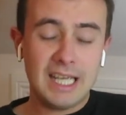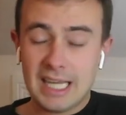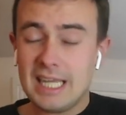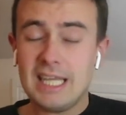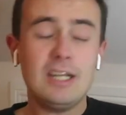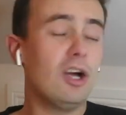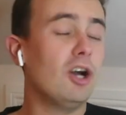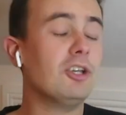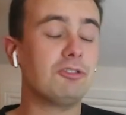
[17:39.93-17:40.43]

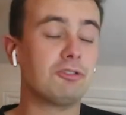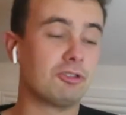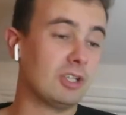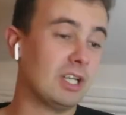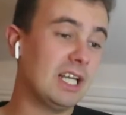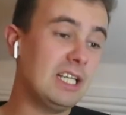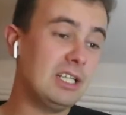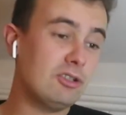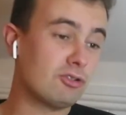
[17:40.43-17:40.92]
In
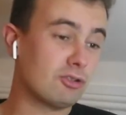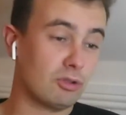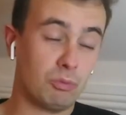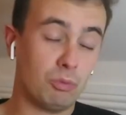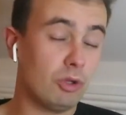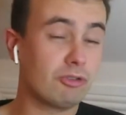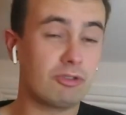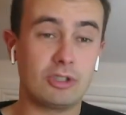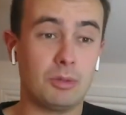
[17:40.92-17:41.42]

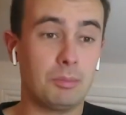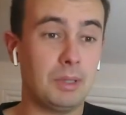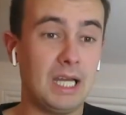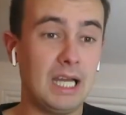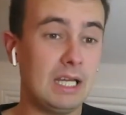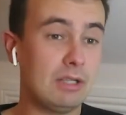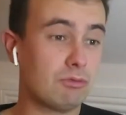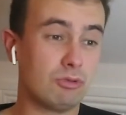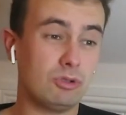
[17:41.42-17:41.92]
isolation, was it a
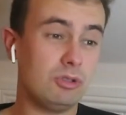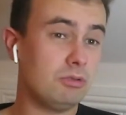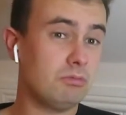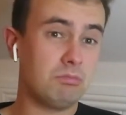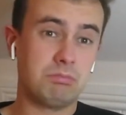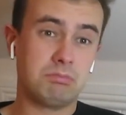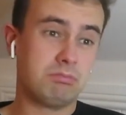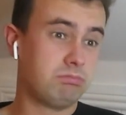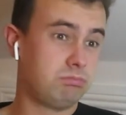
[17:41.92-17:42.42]
bad
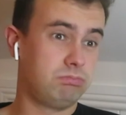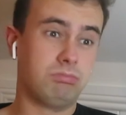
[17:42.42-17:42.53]
run?